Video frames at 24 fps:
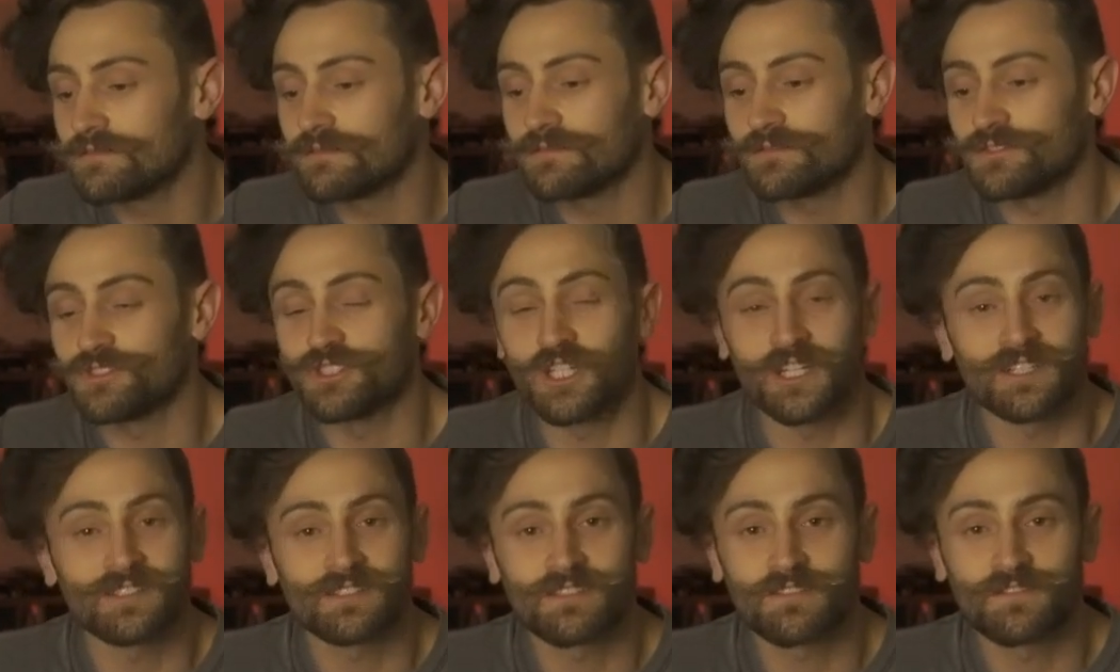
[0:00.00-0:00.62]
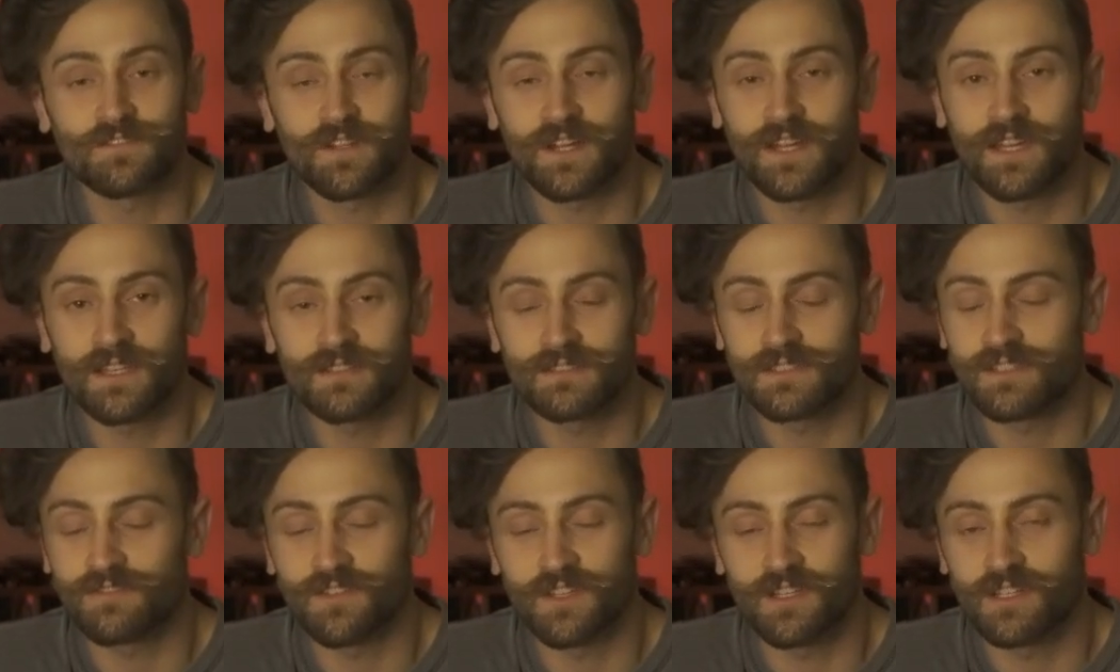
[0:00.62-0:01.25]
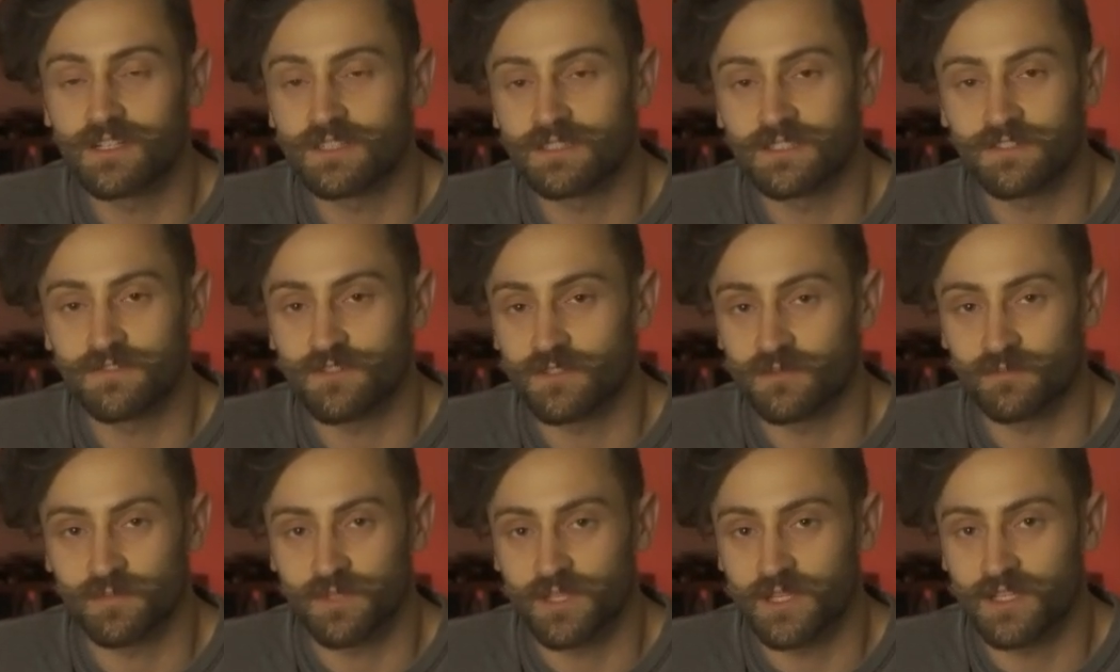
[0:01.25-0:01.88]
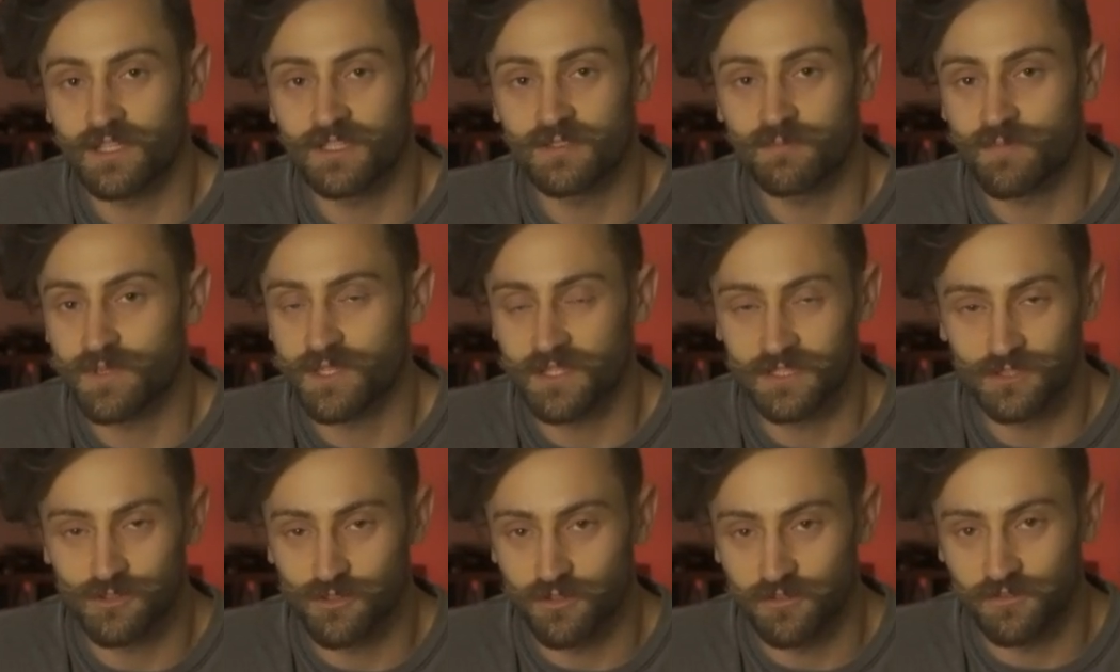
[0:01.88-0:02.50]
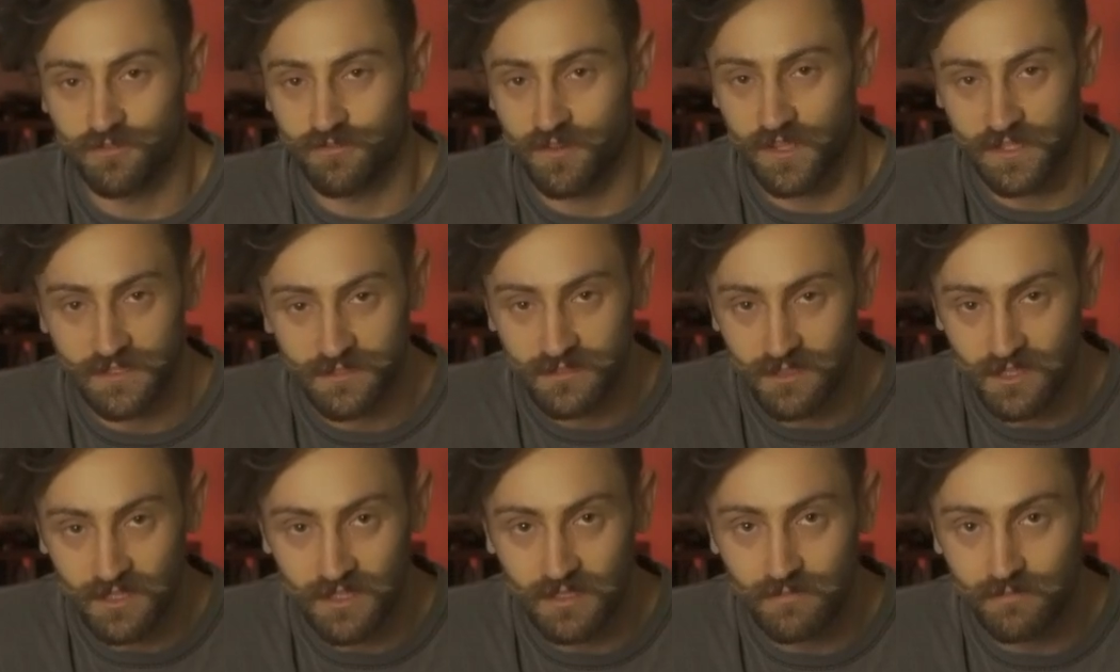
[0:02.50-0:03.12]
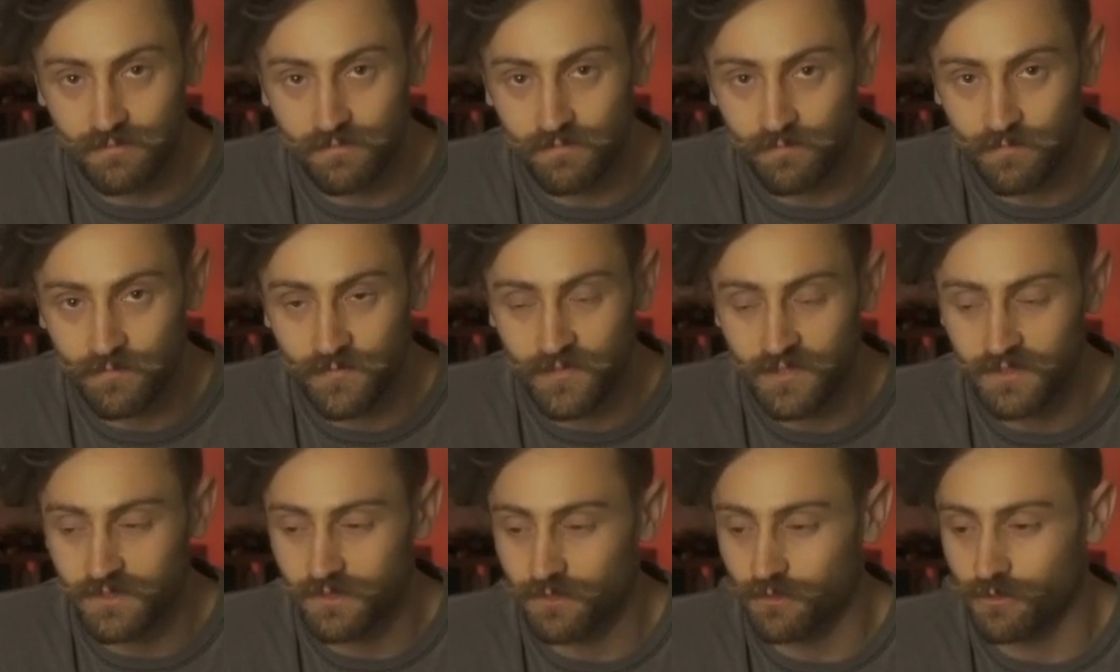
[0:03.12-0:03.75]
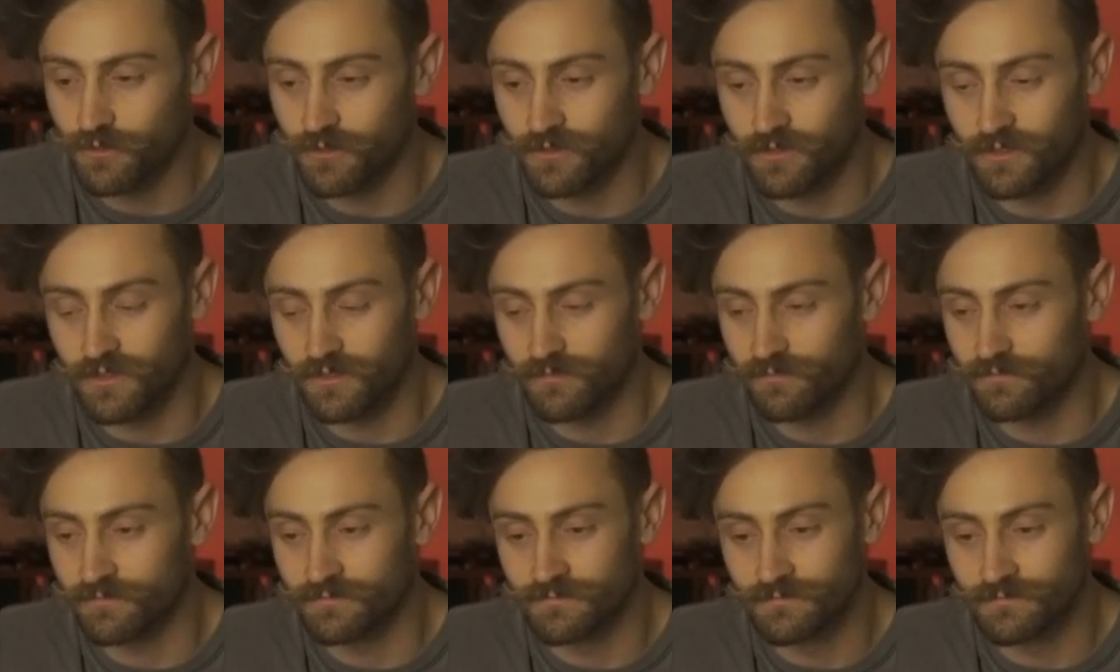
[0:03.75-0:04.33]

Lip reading: Justifying living in a different place because you have FaceTime or